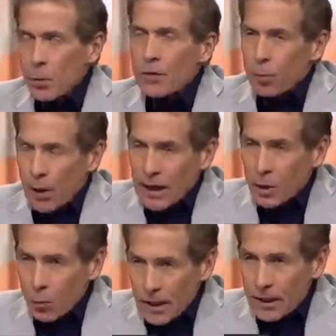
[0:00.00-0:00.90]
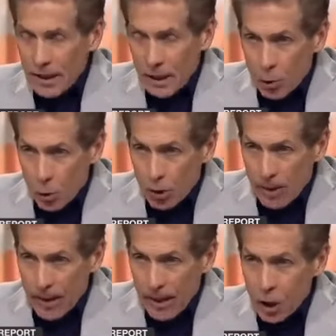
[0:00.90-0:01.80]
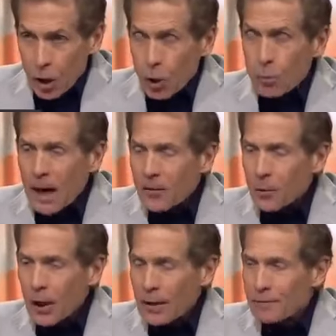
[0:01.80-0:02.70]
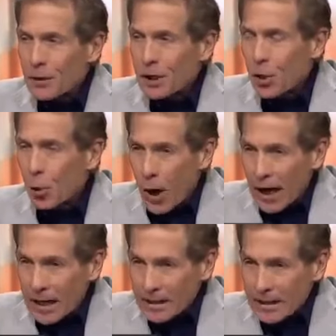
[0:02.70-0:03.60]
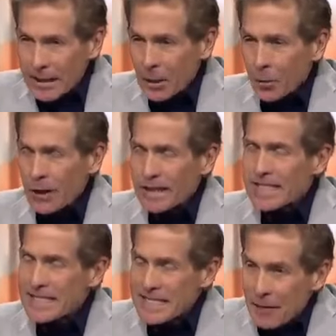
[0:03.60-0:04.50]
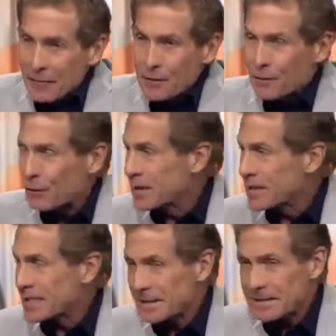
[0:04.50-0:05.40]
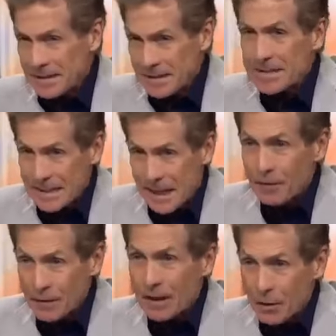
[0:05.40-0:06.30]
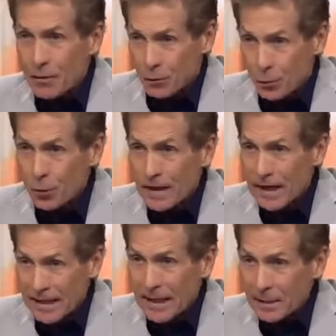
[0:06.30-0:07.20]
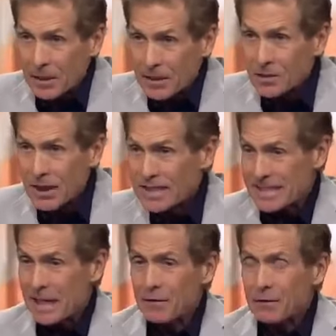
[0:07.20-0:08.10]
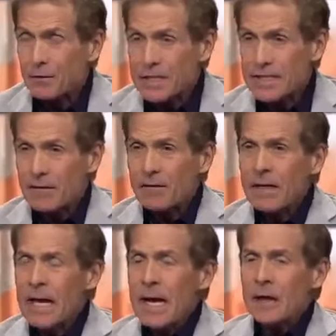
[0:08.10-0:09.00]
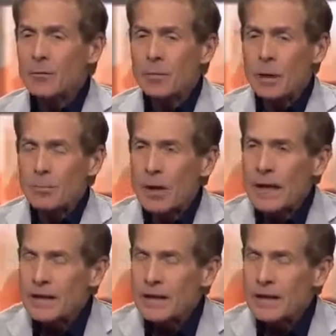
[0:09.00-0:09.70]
with Brandon Weeden at quarterback, who, by the way, very quietly went seven for his, his seven that he threw in that game mm-hmm. yesterday, seven for 7 mm-hmm. And remember,